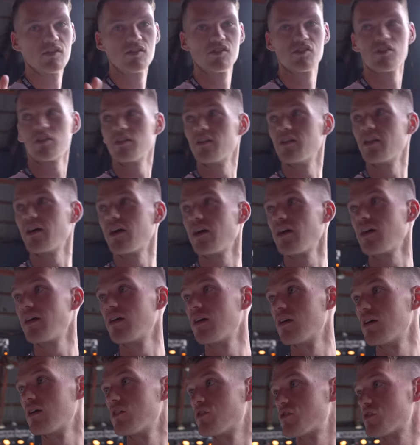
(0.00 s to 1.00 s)
Sunday,
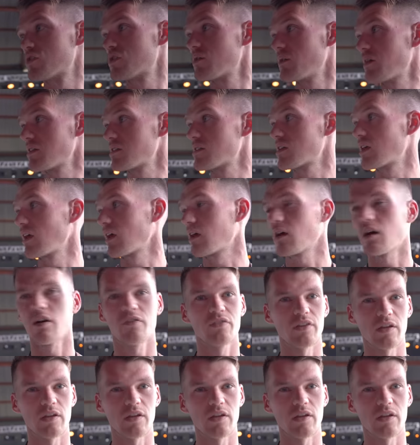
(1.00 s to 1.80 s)
just about to kick off.